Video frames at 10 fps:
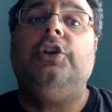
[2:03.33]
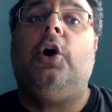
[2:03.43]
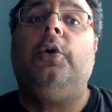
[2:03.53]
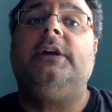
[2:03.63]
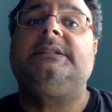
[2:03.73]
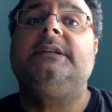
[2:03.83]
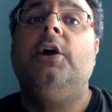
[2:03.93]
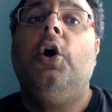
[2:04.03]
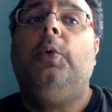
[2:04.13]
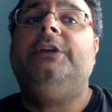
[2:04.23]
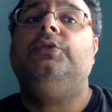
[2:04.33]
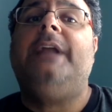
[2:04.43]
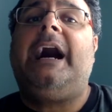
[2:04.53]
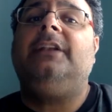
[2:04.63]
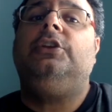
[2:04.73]
Notice, we do
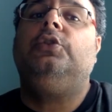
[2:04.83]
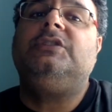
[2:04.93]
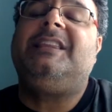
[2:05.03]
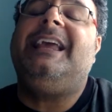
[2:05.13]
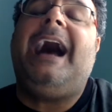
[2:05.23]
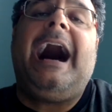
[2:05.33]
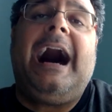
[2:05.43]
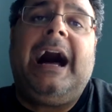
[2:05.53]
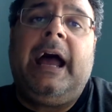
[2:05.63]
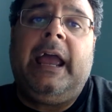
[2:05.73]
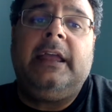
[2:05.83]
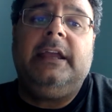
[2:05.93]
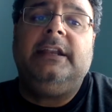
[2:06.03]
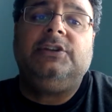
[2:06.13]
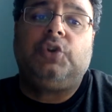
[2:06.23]
not use the I
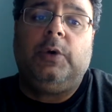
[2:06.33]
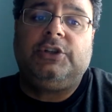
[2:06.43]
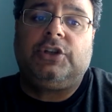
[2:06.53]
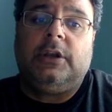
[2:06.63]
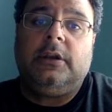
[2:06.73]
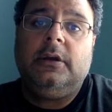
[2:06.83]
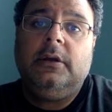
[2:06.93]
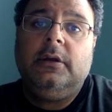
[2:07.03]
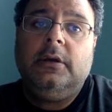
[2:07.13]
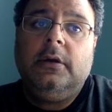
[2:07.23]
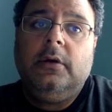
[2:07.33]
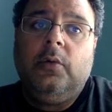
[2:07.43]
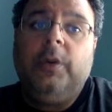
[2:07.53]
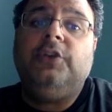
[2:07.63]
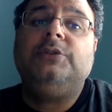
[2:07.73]
in intuition.
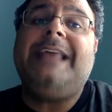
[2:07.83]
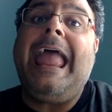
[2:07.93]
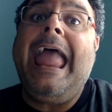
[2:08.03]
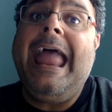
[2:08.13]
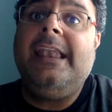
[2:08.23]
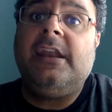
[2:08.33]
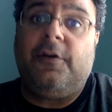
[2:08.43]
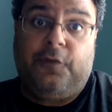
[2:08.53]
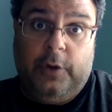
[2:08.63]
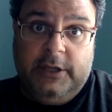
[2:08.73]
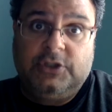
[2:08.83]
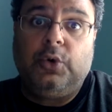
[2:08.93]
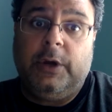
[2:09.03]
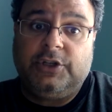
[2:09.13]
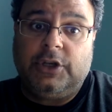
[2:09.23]
We use N for
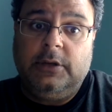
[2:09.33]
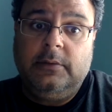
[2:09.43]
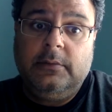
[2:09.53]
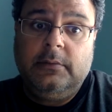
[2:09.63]
intuition.